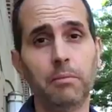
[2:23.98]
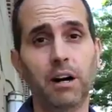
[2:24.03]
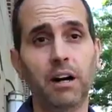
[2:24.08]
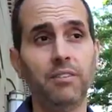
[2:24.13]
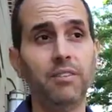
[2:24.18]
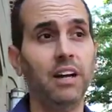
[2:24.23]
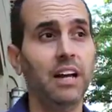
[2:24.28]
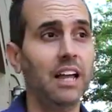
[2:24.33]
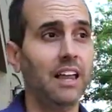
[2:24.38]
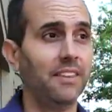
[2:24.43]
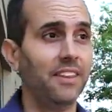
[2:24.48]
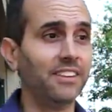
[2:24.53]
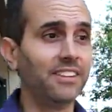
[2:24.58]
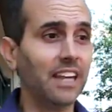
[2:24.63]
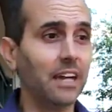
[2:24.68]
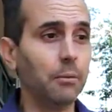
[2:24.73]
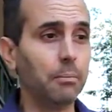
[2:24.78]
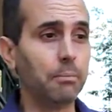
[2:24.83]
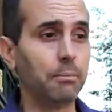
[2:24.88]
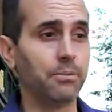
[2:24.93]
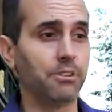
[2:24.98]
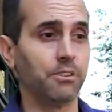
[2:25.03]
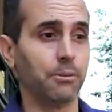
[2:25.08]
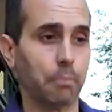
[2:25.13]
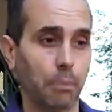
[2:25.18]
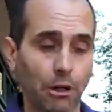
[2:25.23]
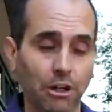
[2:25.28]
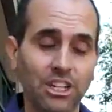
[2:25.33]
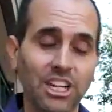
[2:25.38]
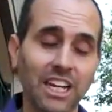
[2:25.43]
above? This helps
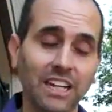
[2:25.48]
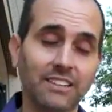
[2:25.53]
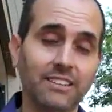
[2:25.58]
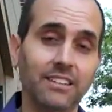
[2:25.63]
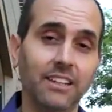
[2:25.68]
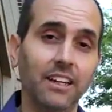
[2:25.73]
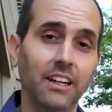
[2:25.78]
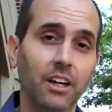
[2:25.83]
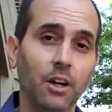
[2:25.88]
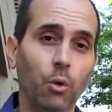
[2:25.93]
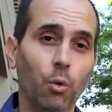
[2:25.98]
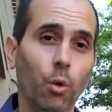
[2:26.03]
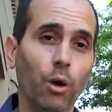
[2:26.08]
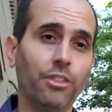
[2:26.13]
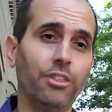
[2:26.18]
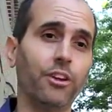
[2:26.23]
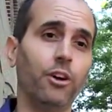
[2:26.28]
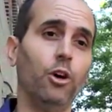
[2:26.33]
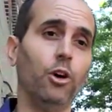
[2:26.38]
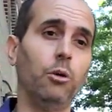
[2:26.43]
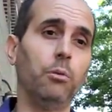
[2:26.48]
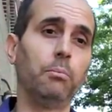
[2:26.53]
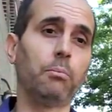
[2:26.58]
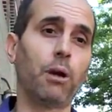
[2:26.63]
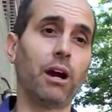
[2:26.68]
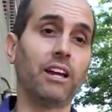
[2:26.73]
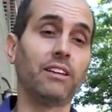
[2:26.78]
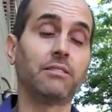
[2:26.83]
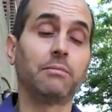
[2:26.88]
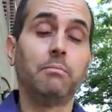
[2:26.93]
predict what the home
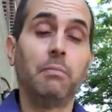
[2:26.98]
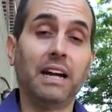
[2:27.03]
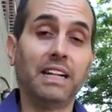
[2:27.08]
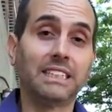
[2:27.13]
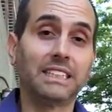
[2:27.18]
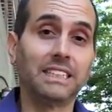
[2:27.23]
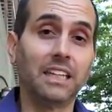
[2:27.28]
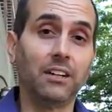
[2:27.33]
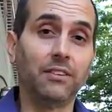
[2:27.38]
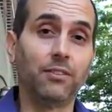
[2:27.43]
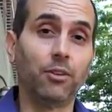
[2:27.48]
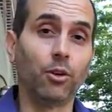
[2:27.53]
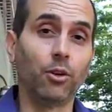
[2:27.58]
price might sell